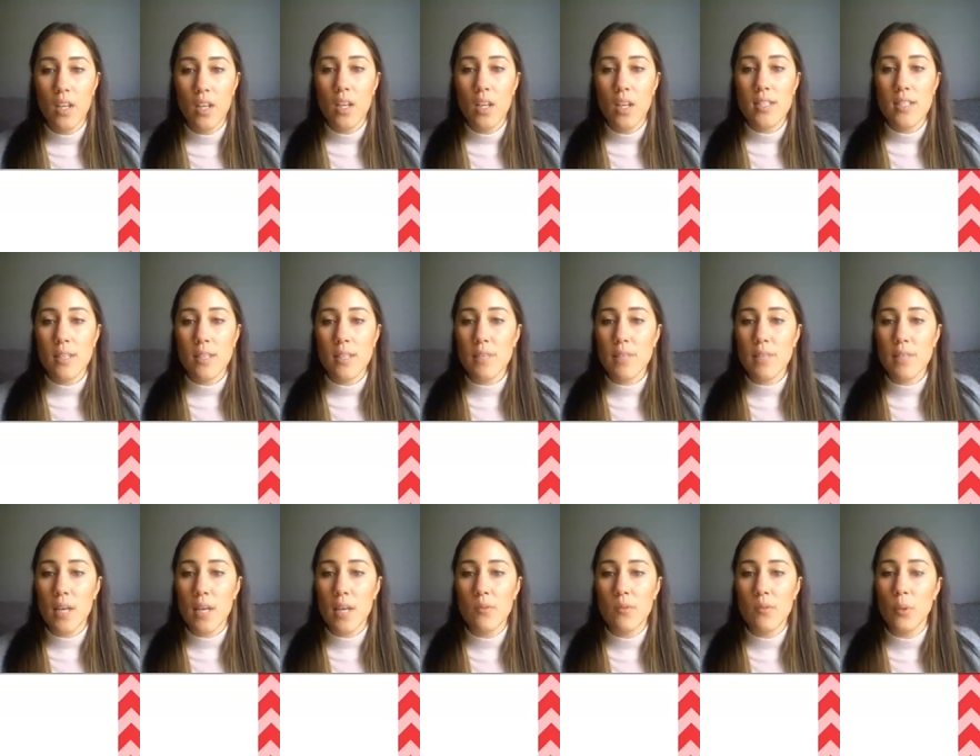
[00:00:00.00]

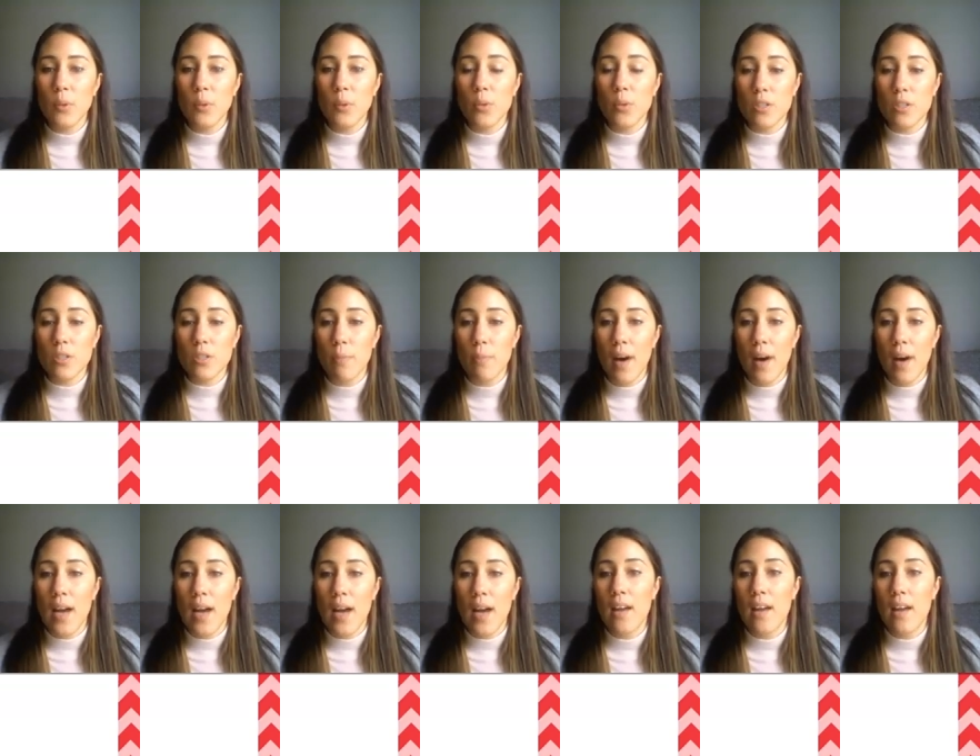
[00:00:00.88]
Sometimes we also
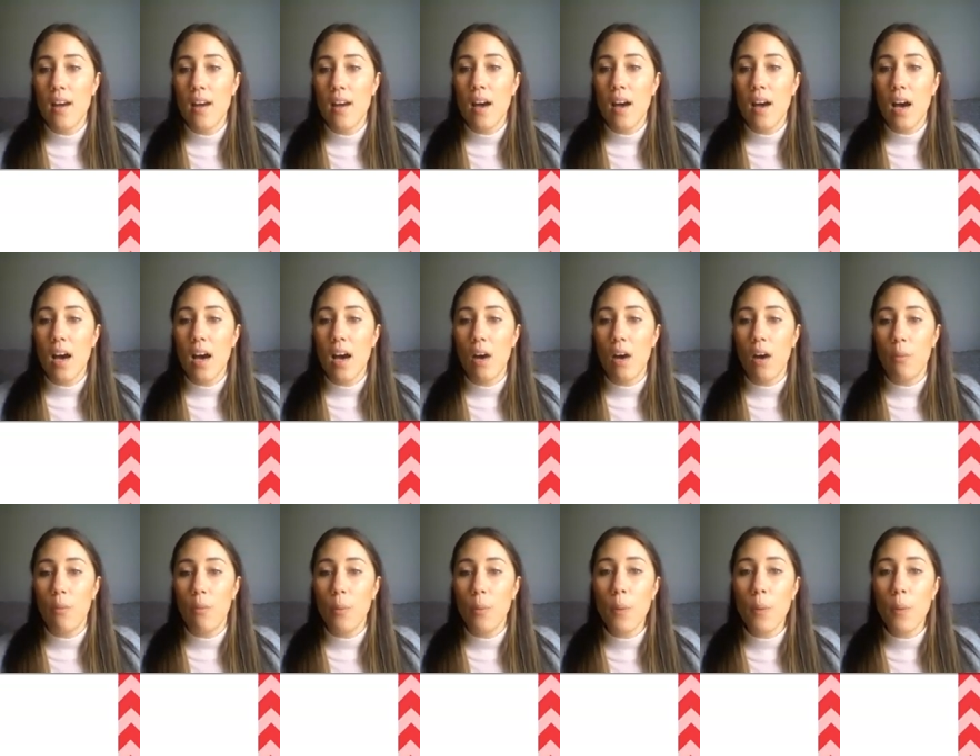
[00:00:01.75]
buy
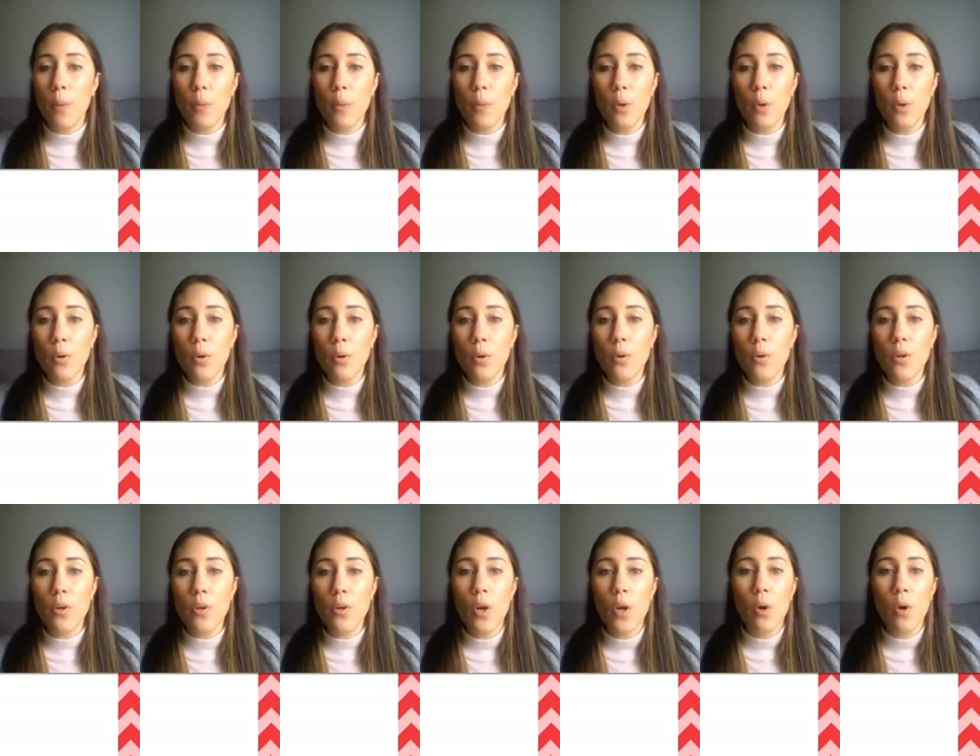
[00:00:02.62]
our
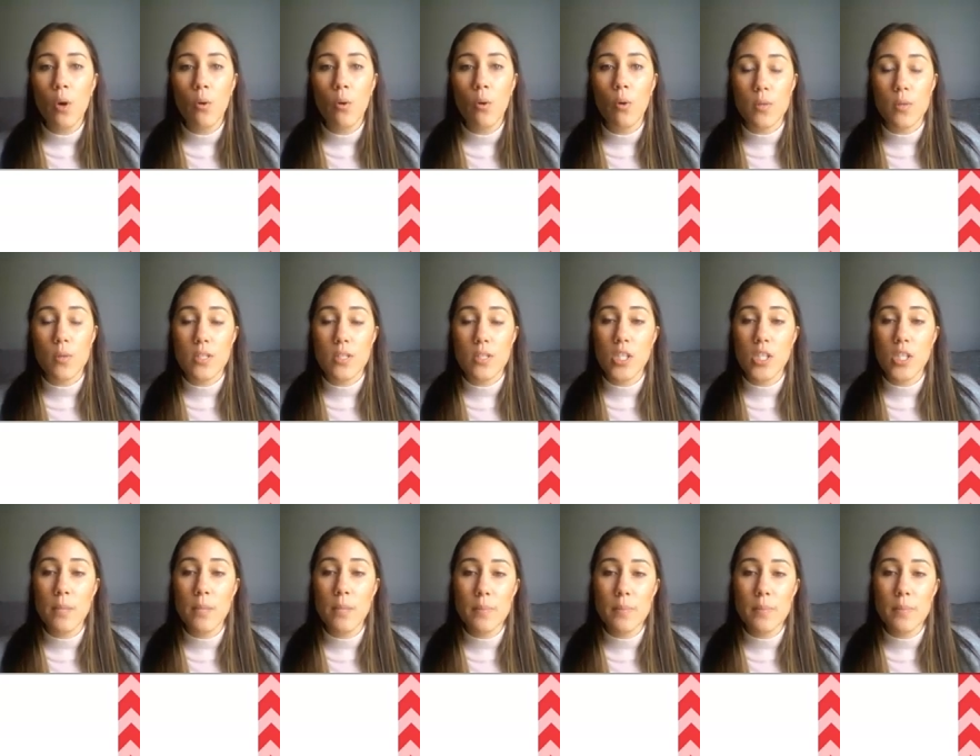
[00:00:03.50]
popcorn or
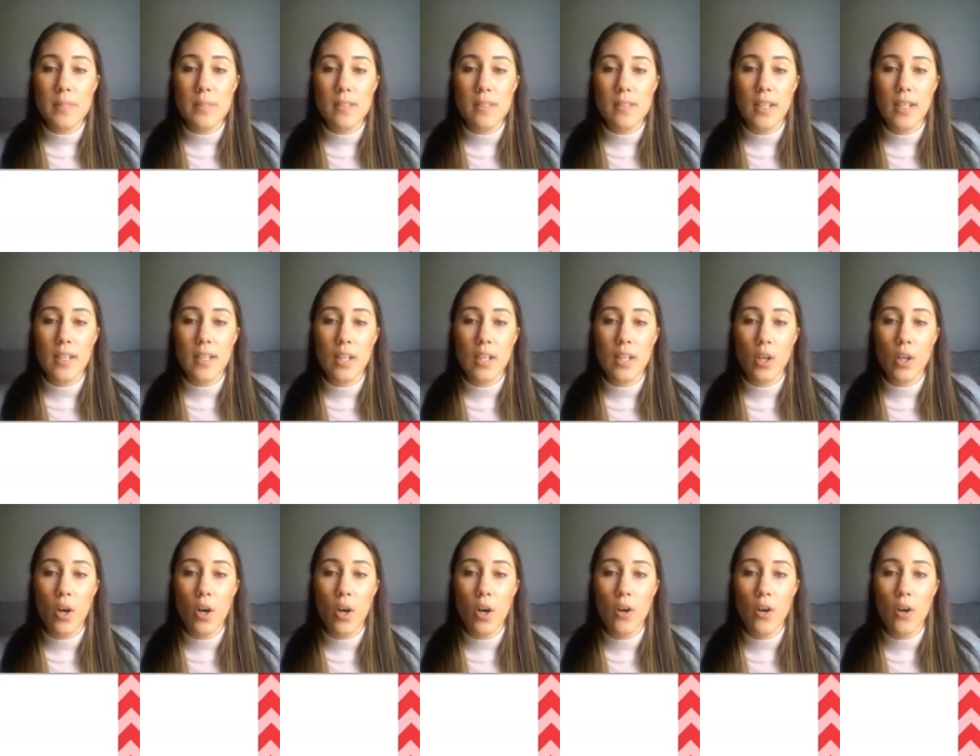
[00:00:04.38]
chips in a
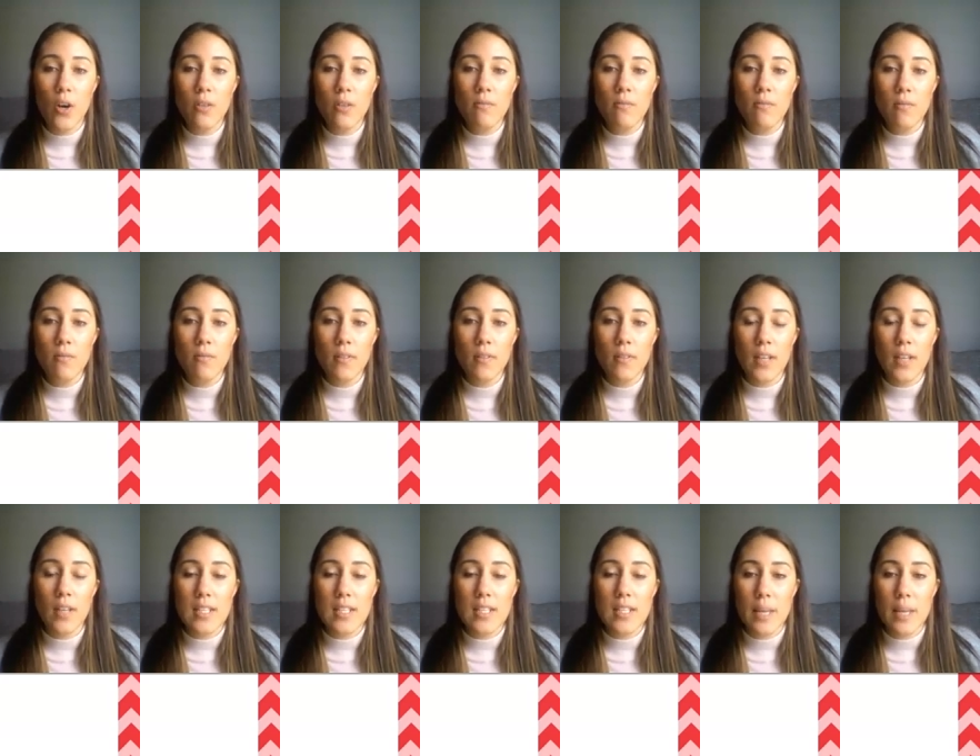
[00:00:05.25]
cone
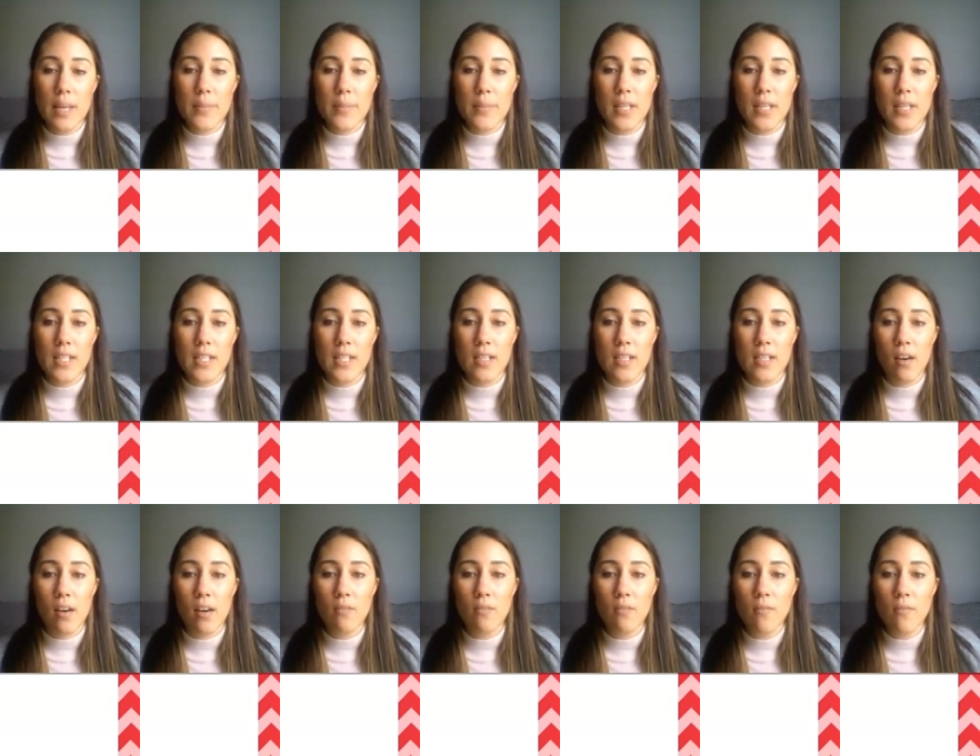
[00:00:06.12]
that is upside
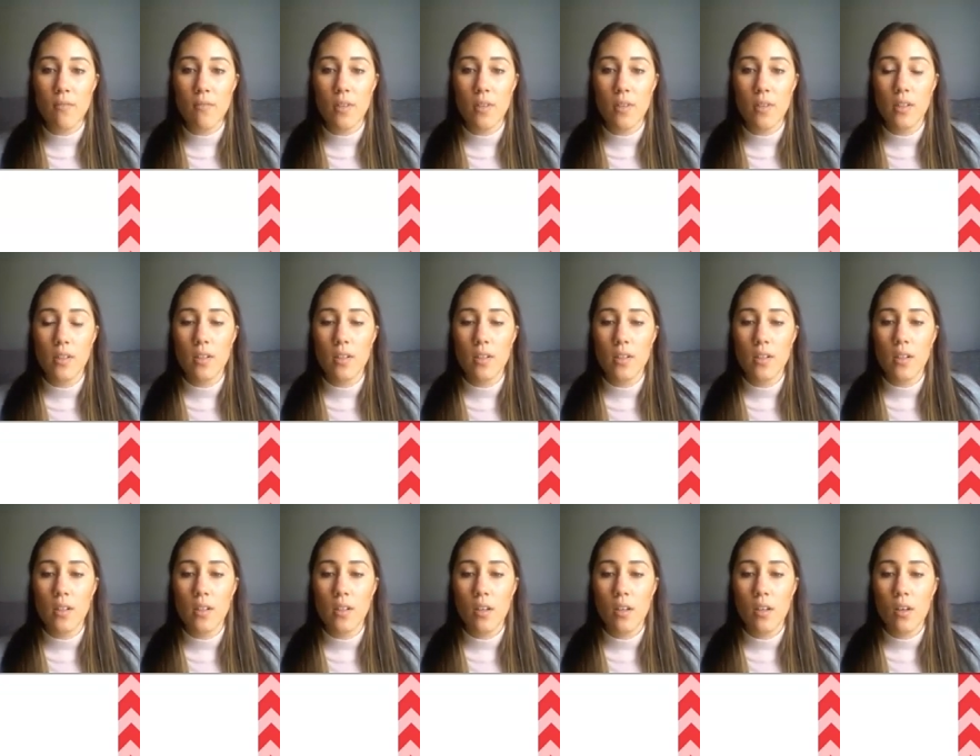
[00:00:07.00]
down,
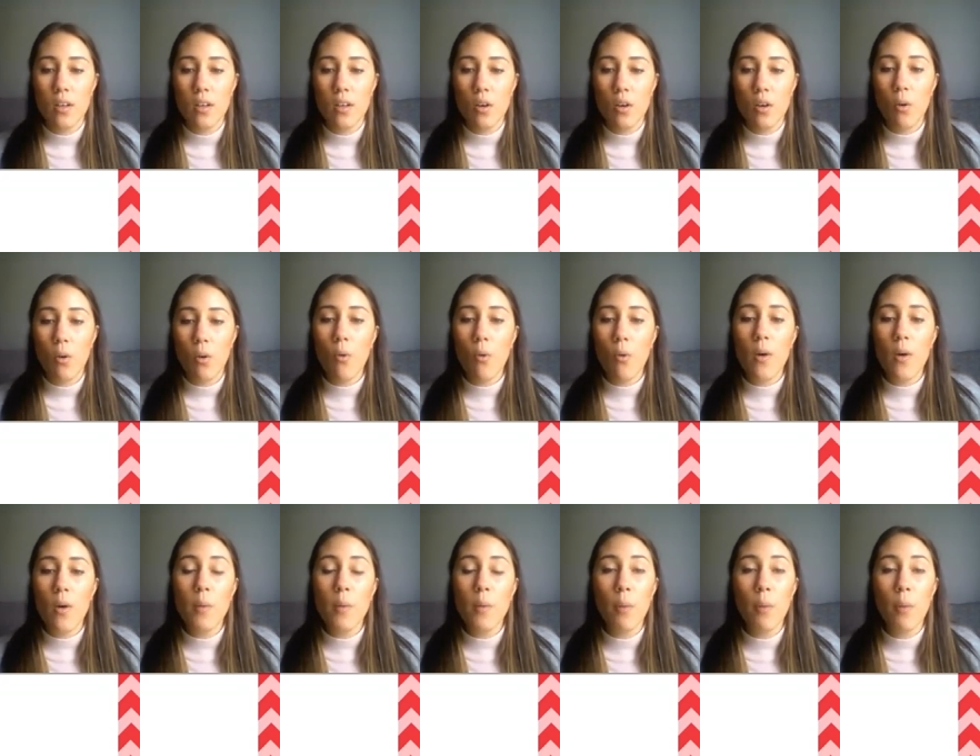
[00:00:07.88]
or
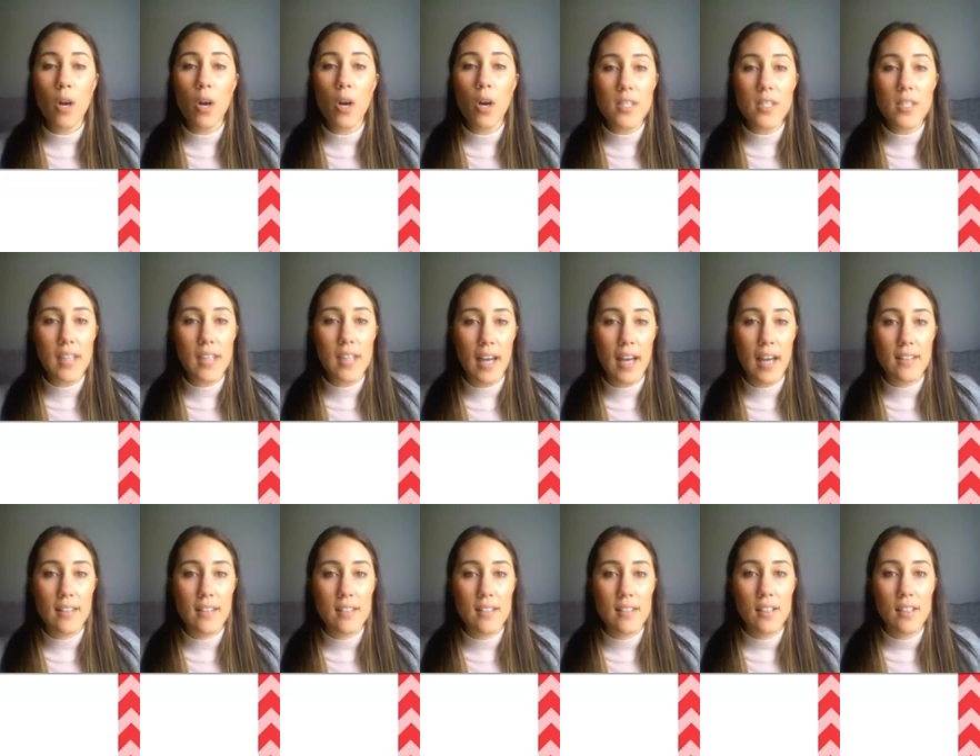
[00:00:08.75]
a party
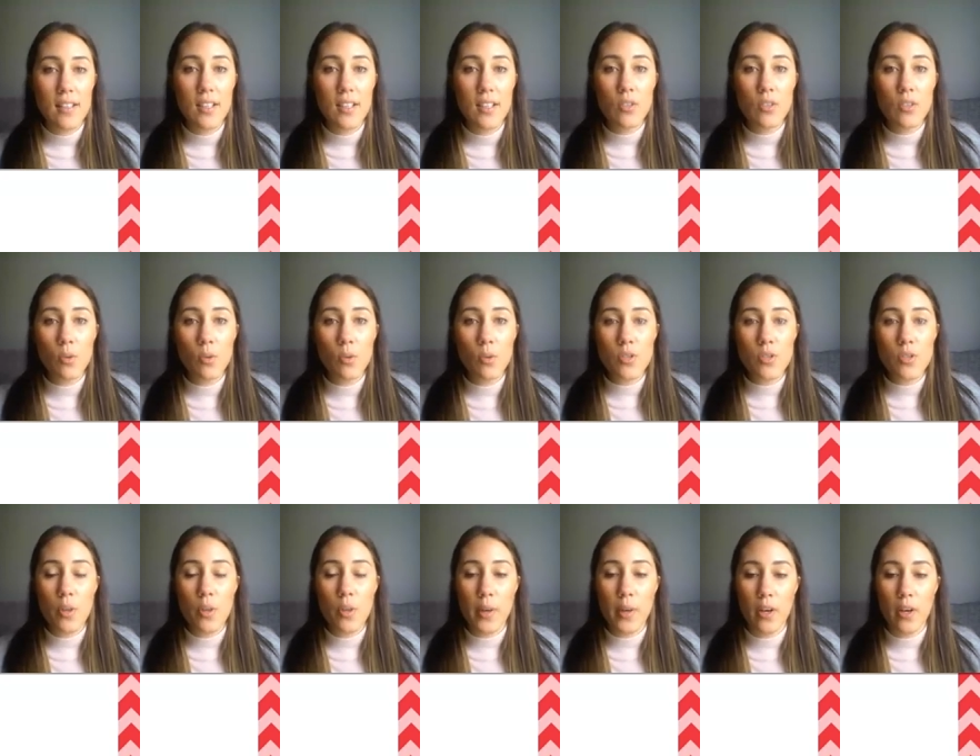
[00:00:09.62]
hat is
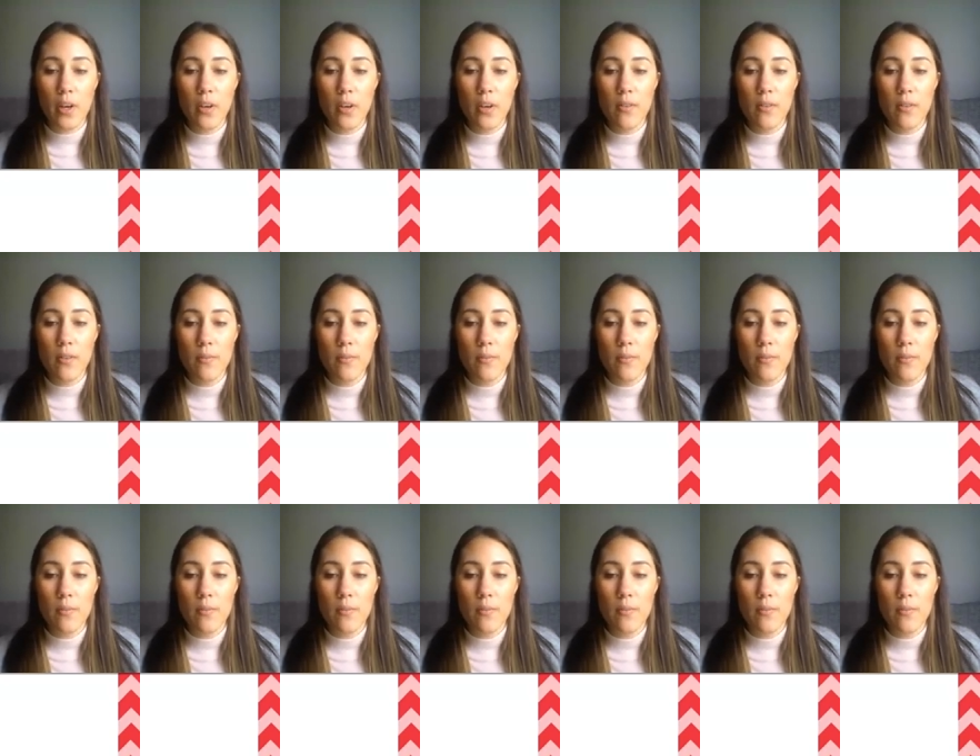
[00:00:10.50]
also a cone.